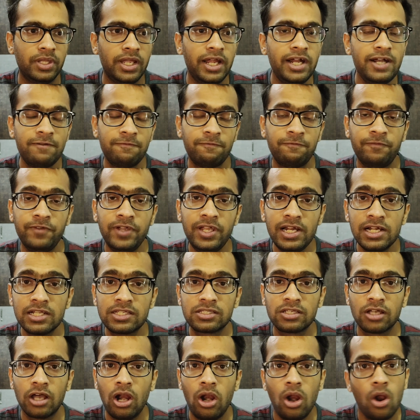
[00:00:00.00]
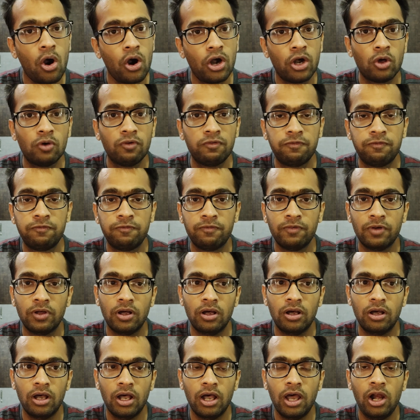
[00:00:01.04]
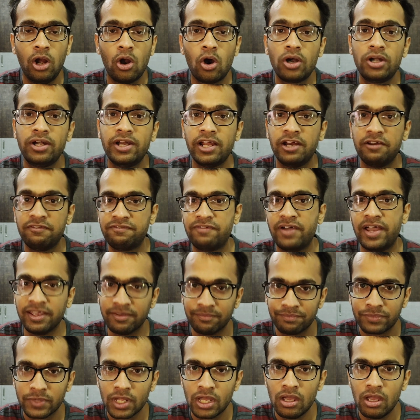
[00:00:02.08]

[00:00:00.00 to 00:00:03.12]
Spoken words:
it feels a lot terrifying.